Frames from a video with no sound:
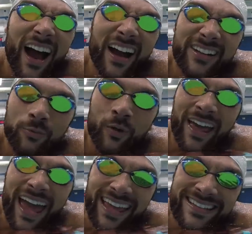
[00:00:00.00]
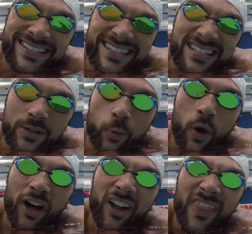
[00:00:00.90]
I didn't want to end season
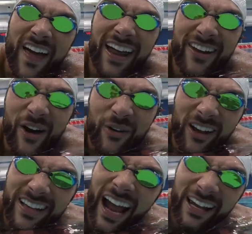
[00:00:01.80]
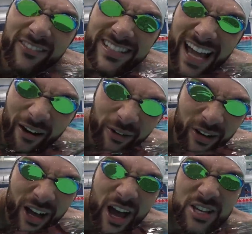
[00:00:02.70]
one on that note, on kind of a
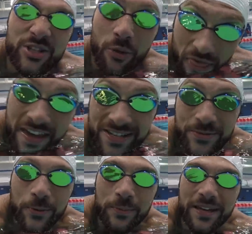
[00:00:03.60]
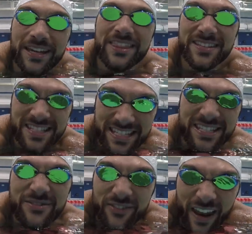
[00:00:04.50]
downer, so this will be the
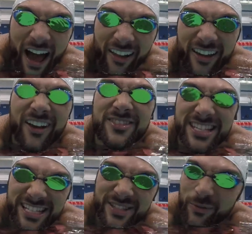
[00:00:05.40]
season finale of season